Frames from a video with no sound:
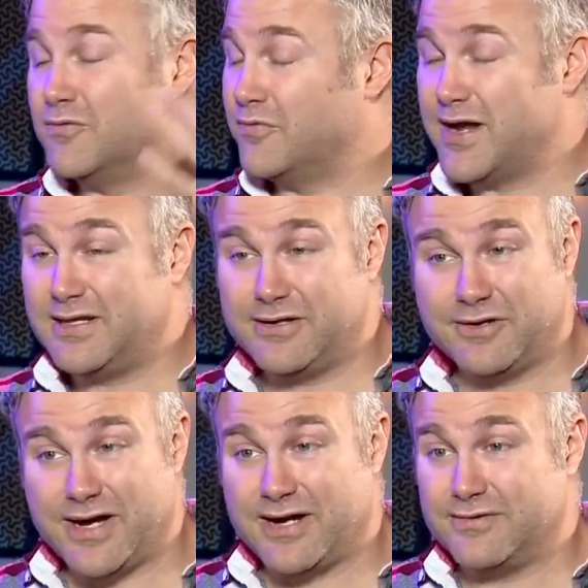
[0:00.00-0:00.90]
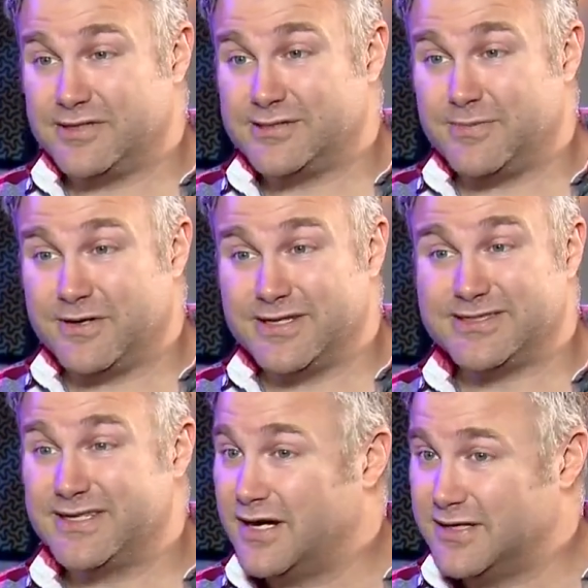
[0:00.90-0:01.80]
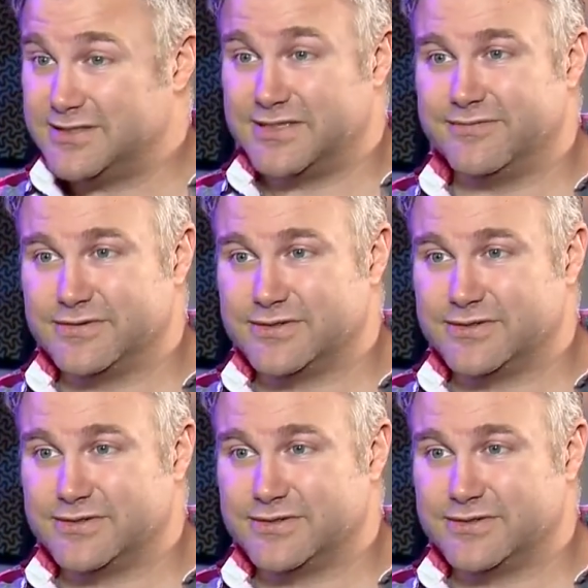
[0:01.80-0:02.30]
Ray Liriano Experience, and Uncivil